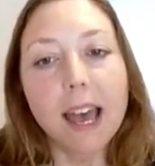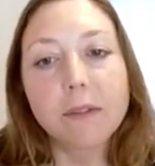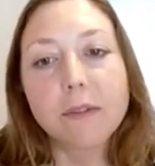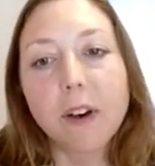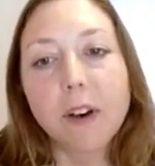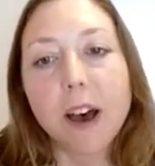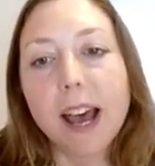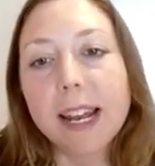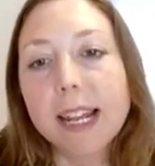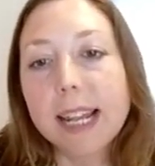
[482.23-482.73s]
And
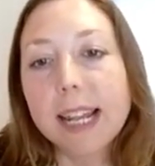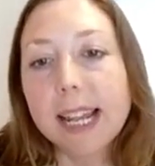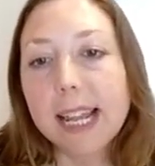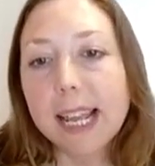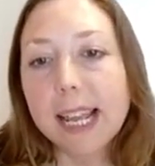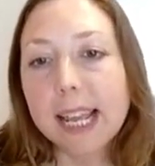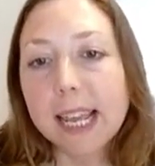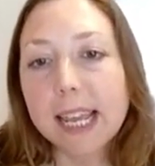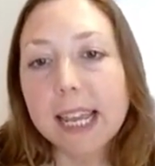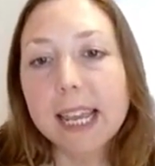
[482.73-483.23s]

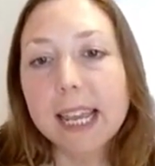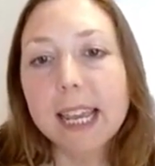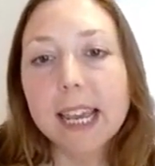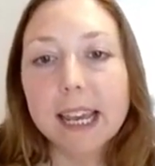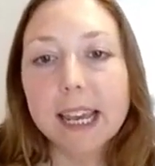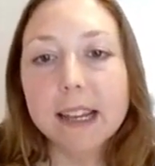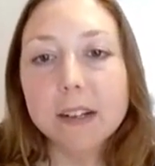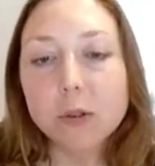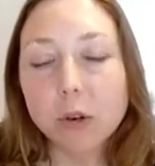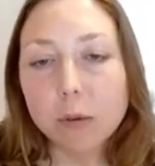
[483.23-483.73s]

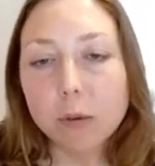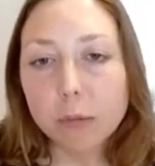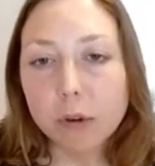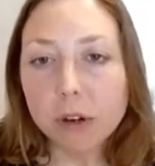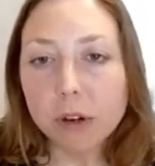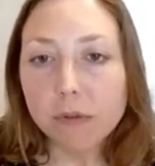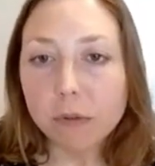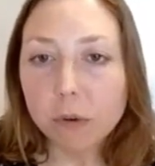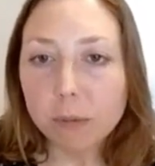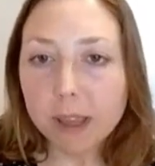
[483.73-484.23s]
finally,
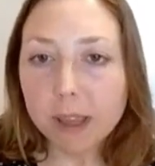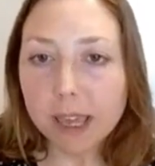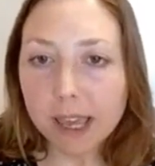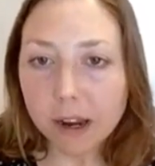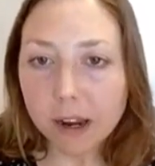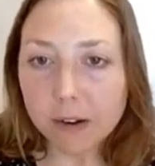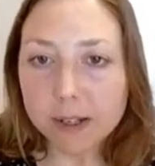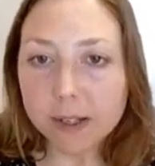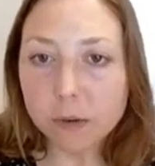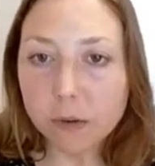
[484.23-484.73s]
trauma-informed
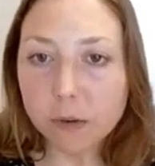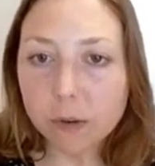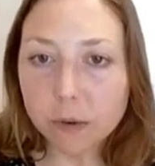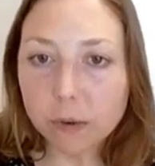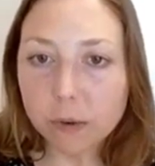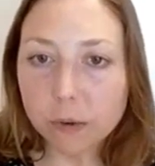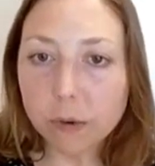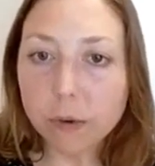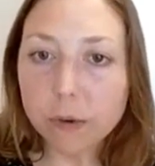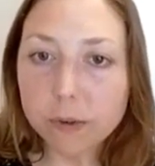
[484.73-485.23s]
care is
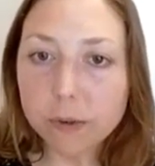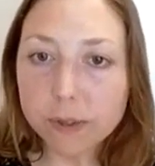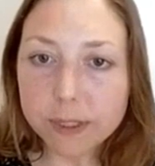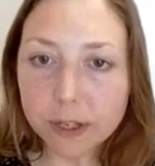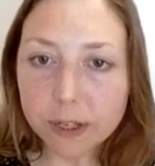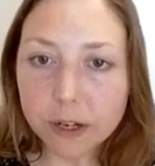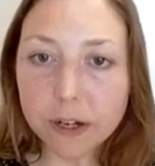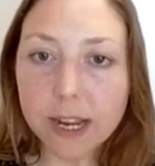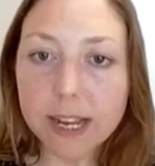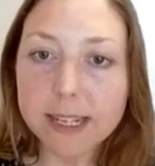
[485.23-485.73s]

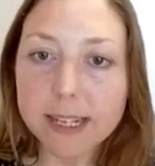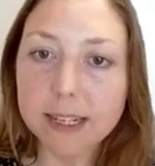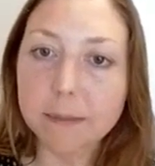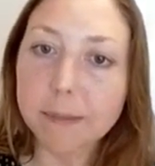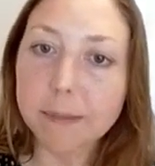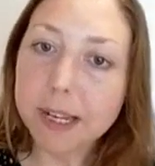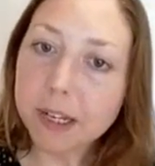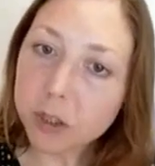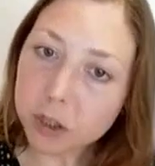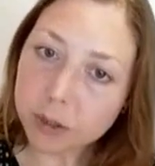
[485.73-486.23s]
also, as
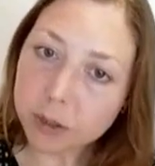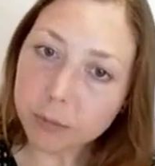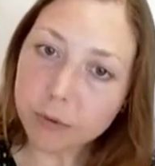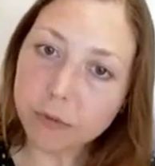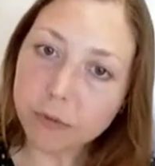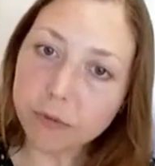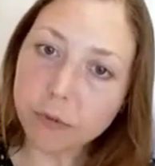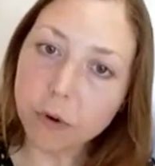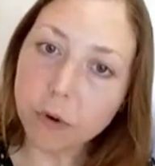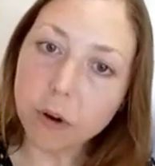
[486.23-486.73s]
I mentioned
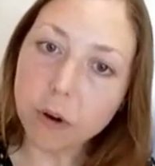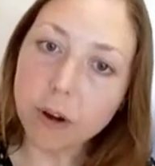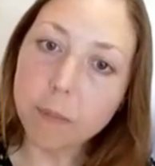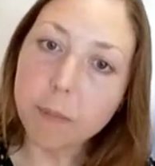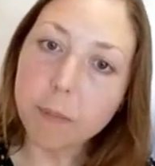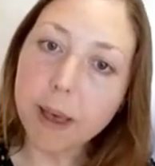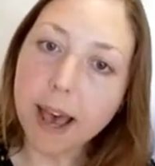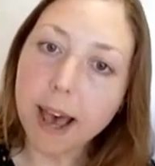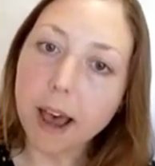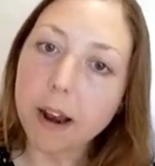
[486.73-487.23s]
before,
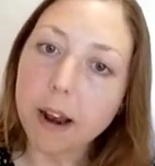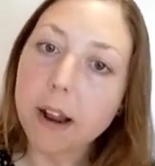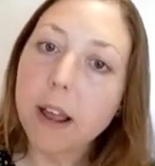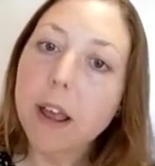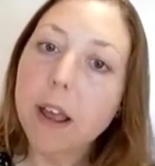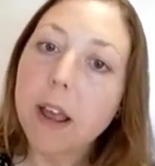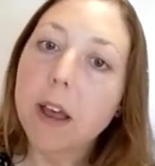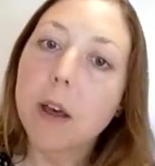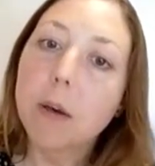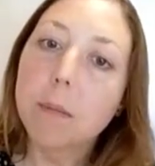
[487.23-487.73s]
about
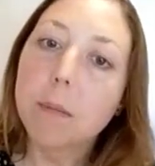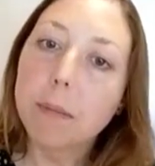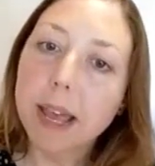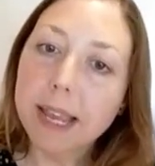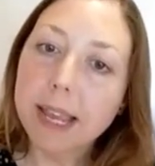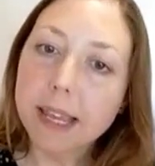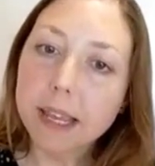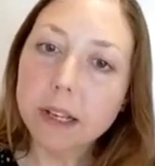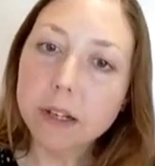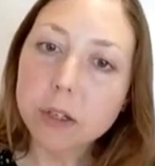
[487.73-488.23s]

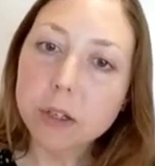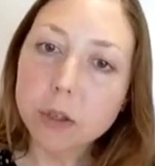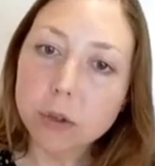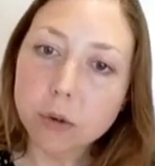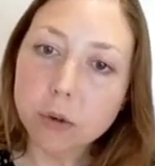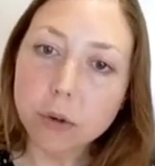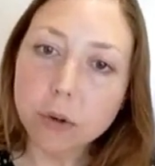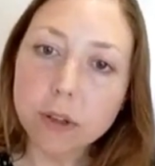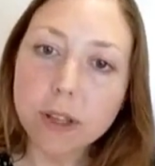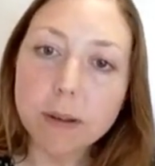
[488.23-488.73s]
making
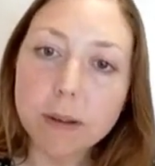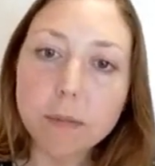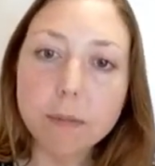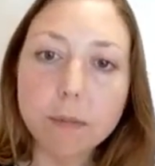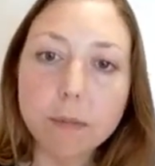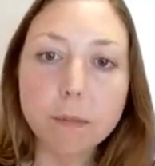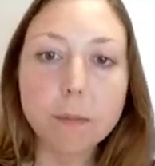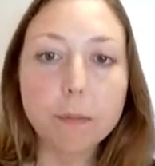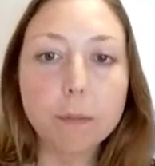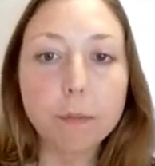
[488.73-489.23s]
sure that
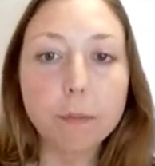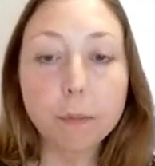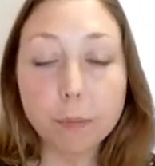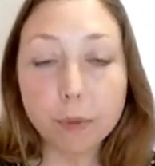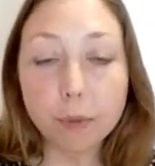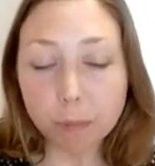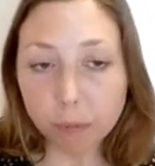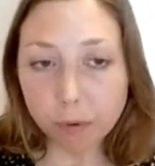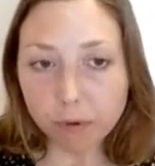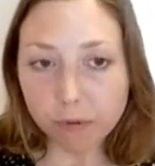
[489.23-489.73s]

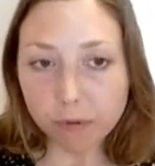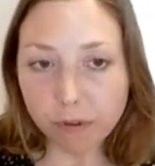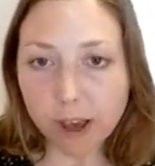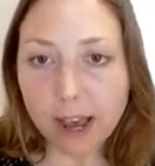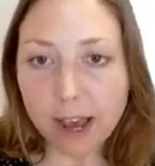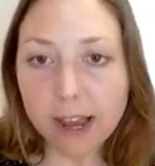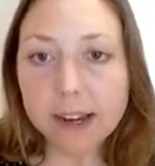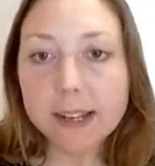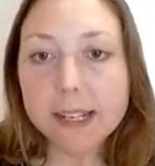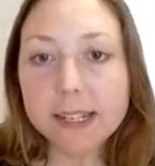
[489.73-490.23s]
the
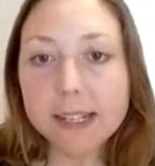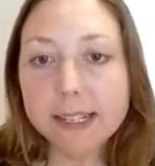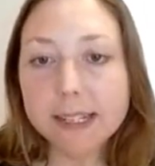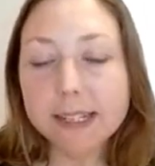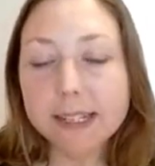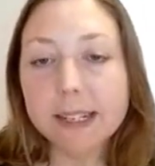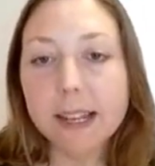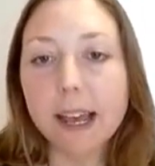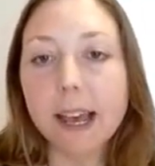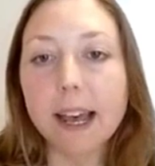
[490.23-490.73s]

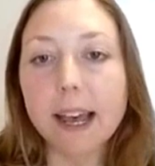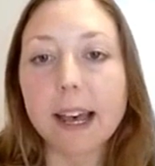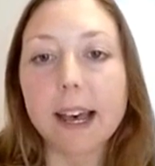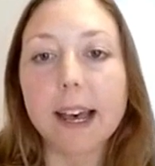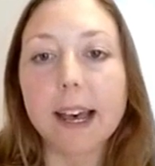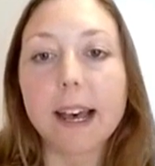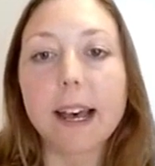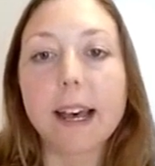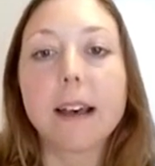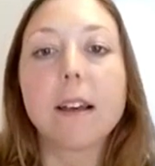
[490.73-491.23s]
providers
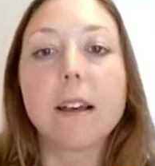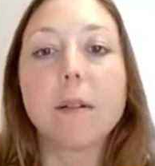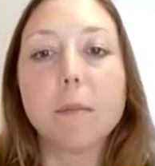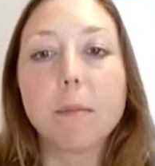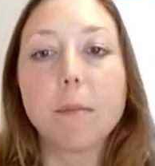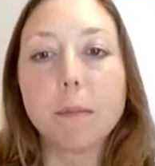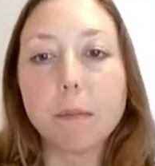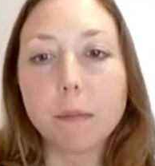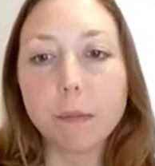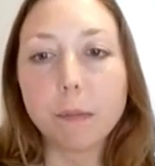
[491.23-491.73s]
are